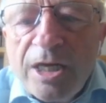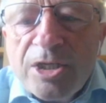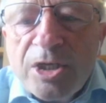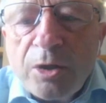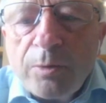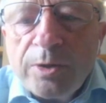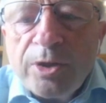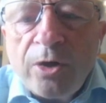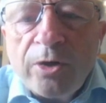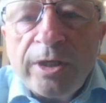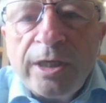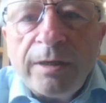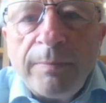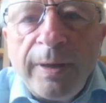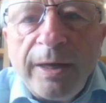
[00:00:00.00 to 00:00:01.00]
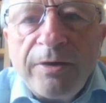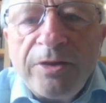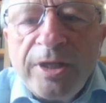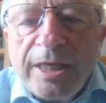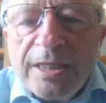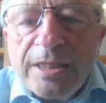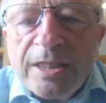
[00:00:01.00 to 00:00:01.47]
So we're talking
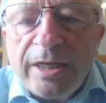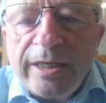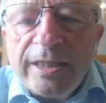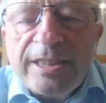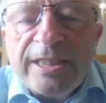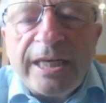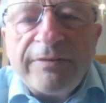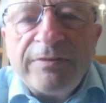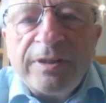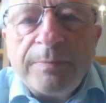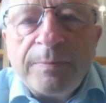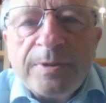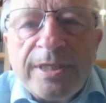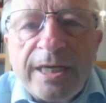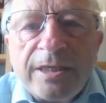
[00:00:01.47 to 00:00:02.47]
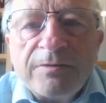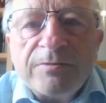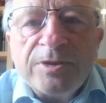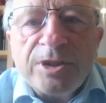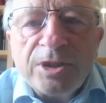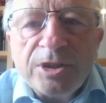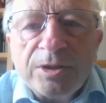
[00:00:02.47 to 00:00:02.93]
about things like 70%
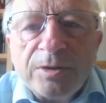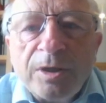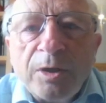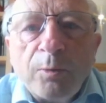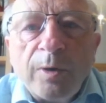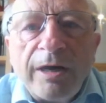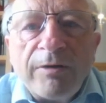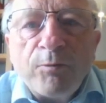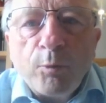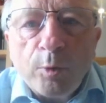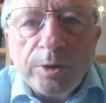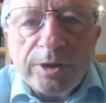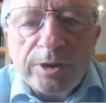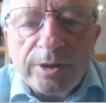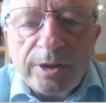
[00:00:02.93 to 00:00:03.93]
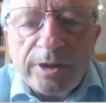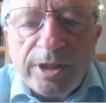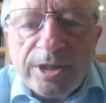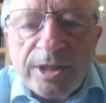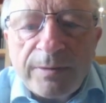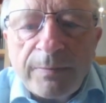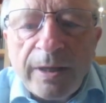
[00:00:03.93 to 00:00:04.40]
of children will have one other
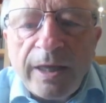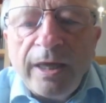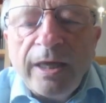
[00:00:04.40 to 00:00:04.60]
condition,